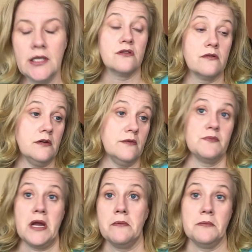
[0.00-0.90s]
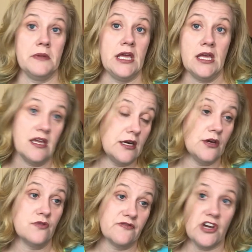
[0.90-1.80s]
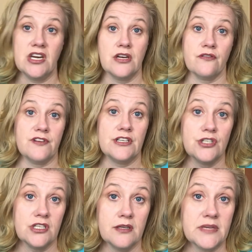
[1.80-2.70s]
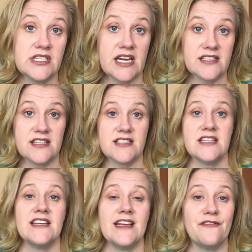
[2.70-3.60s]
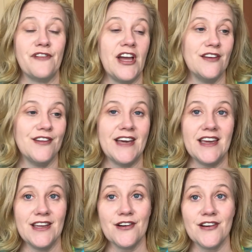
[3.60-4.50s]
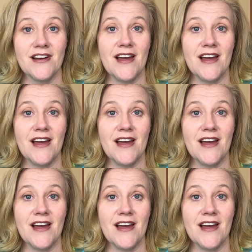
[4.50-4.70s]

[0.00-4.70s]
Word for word: So it was probably, you know, divine intervention that my taxes didn't get filed that year.